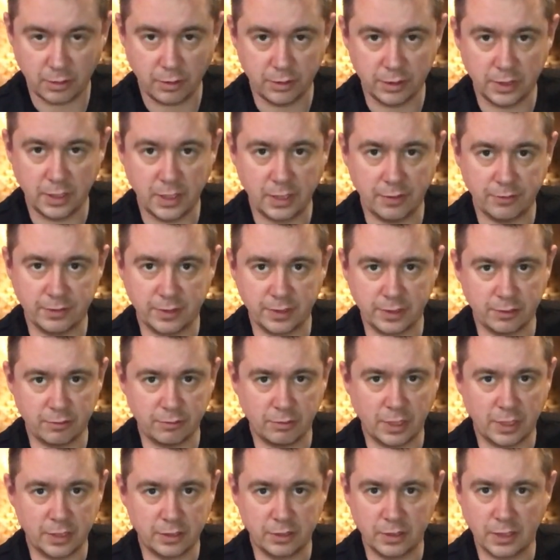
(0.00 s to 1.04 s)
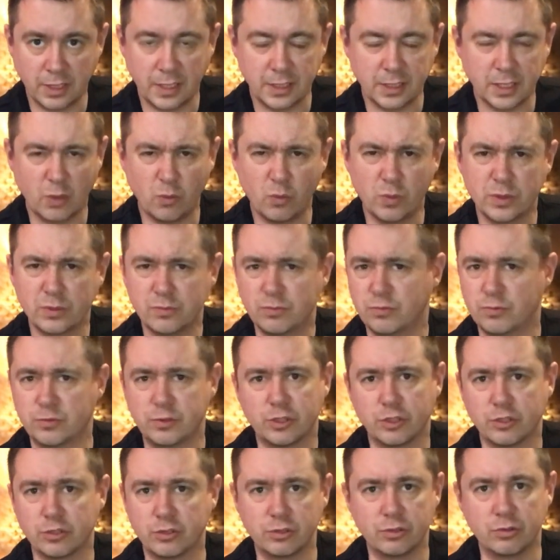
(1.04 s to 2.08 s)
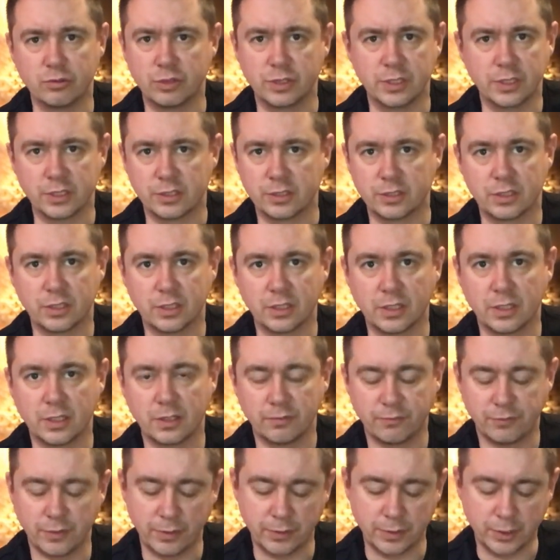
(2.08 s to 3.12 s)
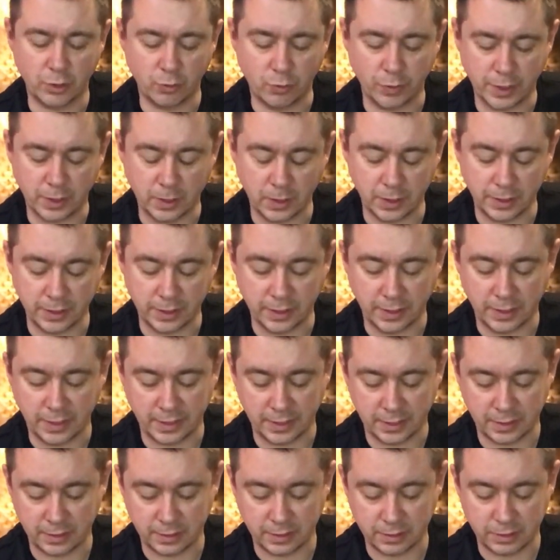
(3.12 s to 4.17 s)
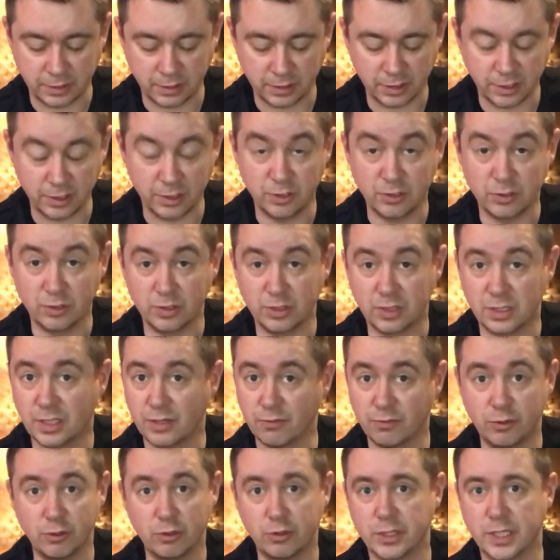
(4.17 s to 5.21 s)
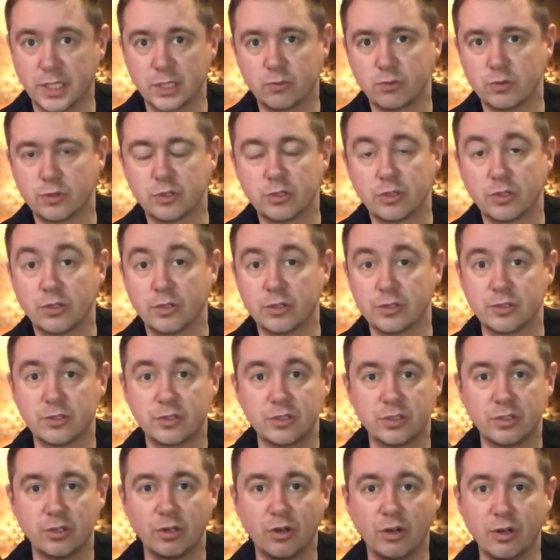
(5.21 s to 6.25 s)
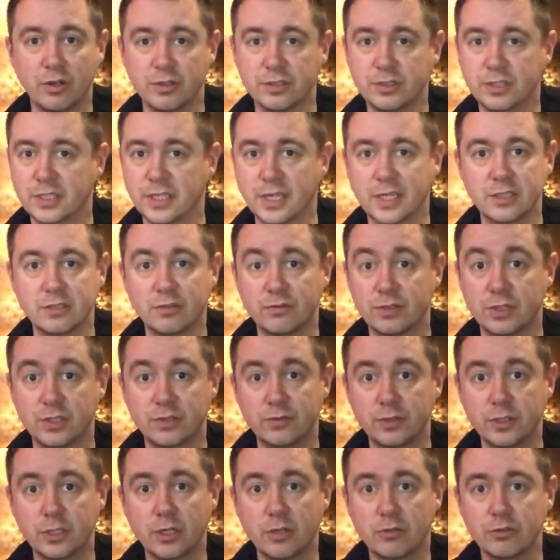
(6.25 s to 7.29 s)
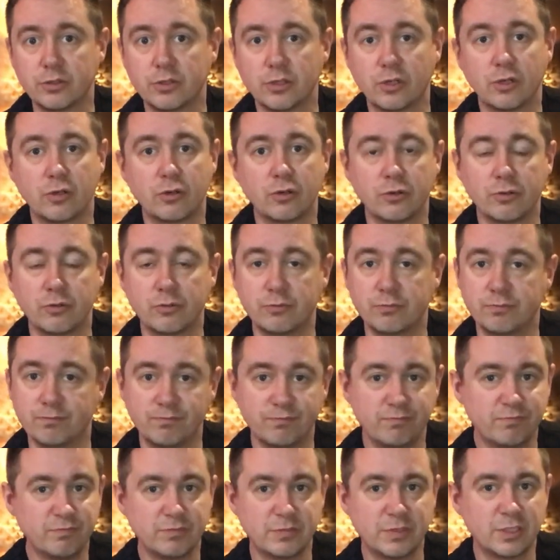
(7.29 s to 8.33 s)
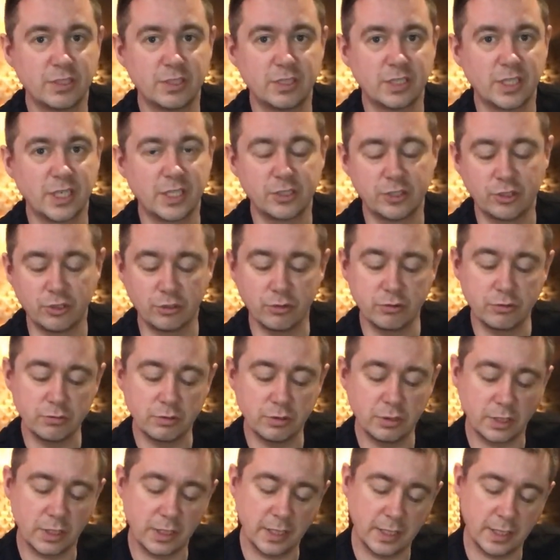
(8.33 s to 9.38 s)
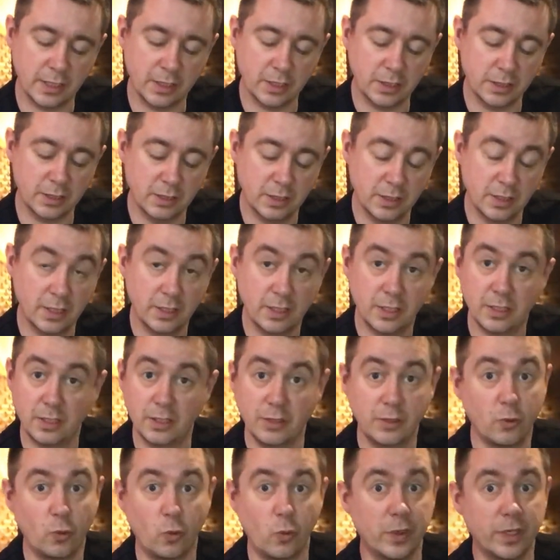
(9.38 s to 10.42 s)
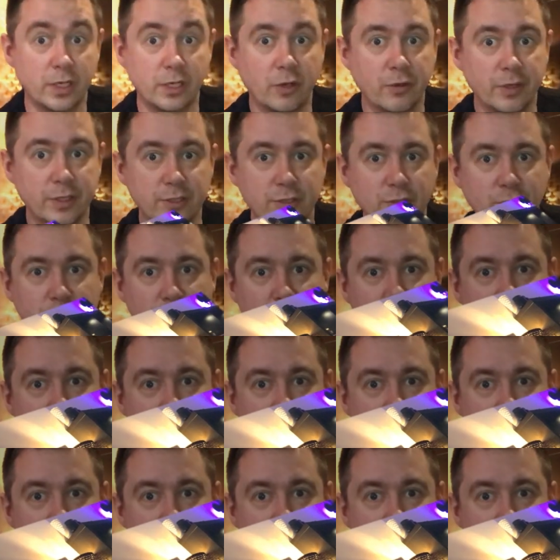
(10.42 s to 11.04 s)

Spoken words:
on the left and the right side. I will just do this very quickly and give you the end result on the end of this video. So stay tuned and we're going to